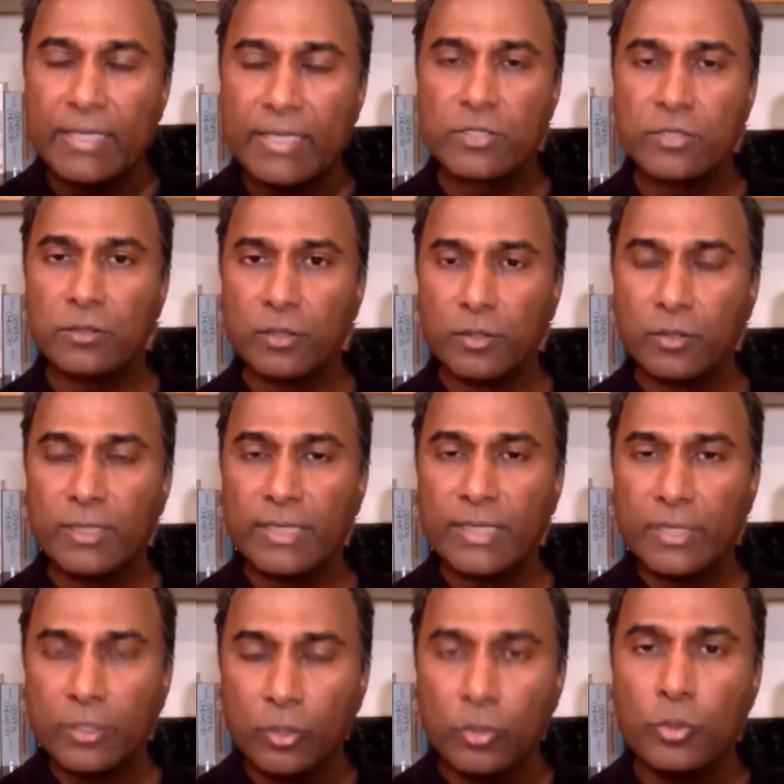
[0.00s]
is
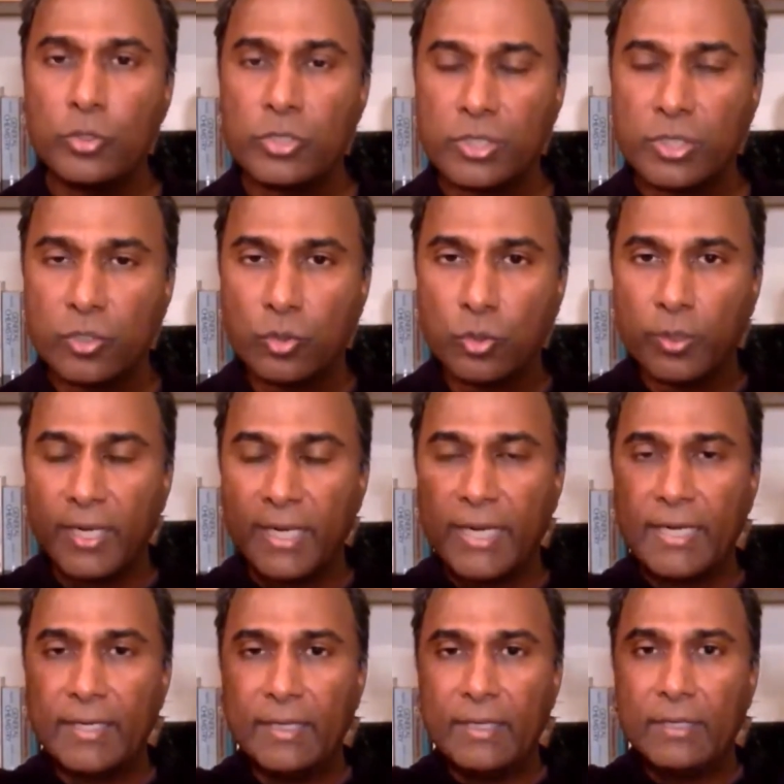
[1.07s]
literally used to
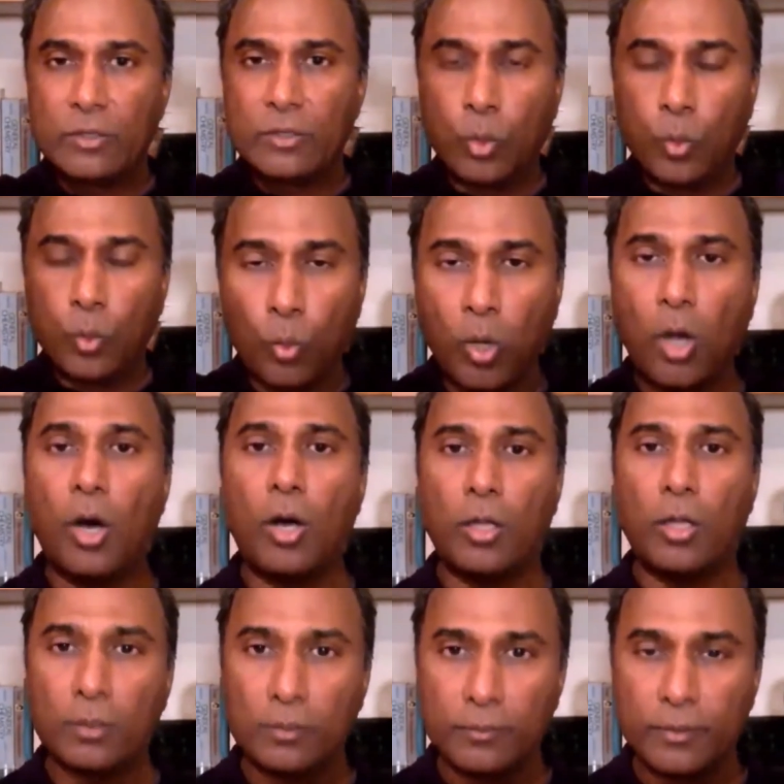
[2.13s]
create the
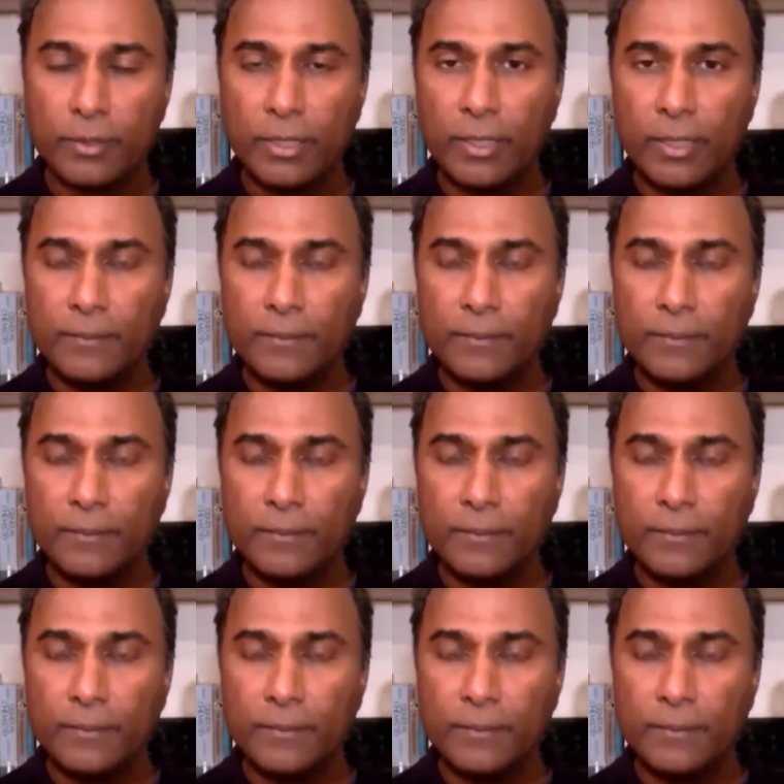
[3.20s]
wall.